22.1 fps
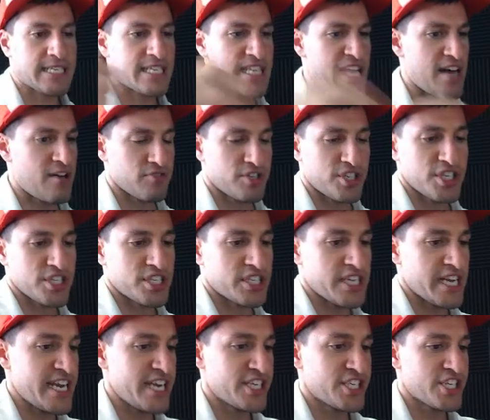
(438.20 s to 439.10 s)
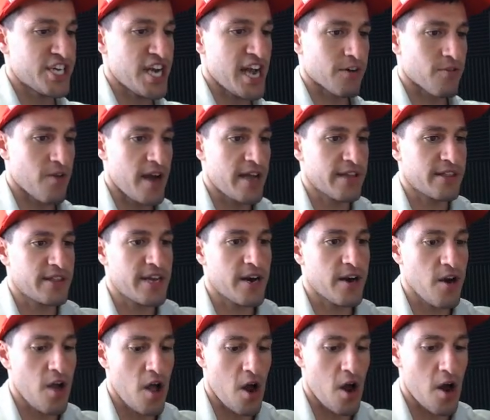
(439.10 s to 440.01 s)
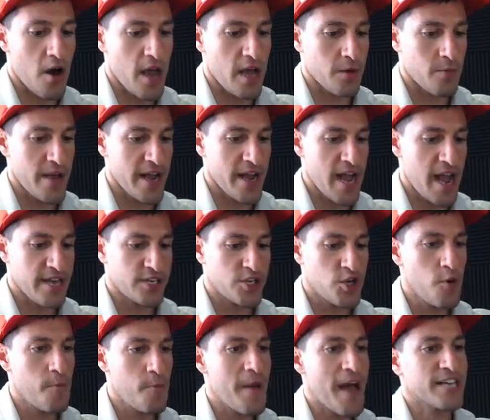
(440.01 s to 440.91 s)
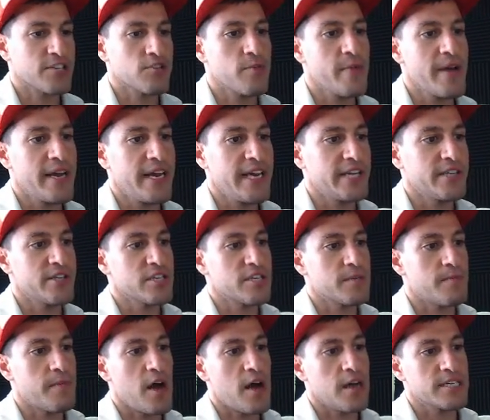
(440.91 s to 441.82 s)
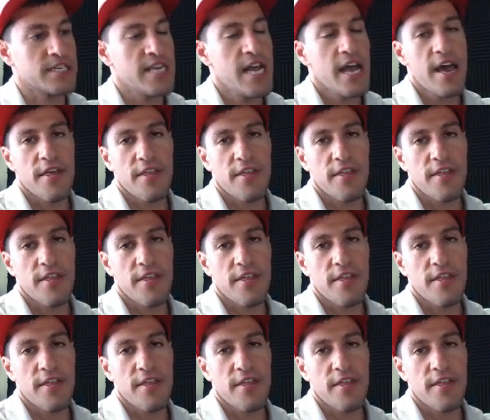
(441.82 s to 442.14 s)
That was just a heat check right there. Alright, we got two packs remaining in this box.